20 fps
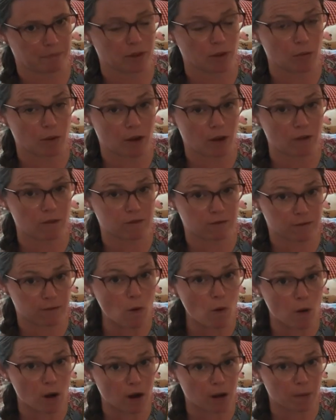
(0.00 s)
Well,
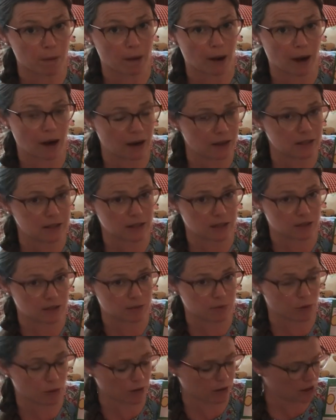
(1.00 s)
4 parts is
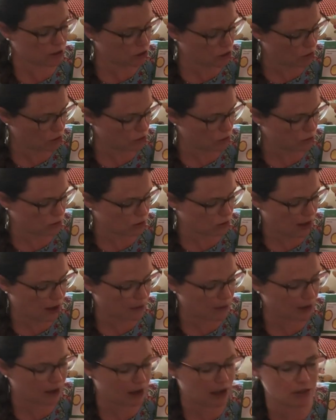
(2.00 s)
more than 2, so that
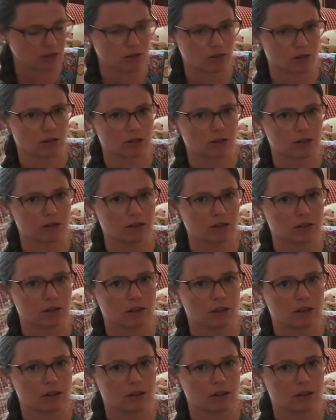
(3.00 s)
one got circled.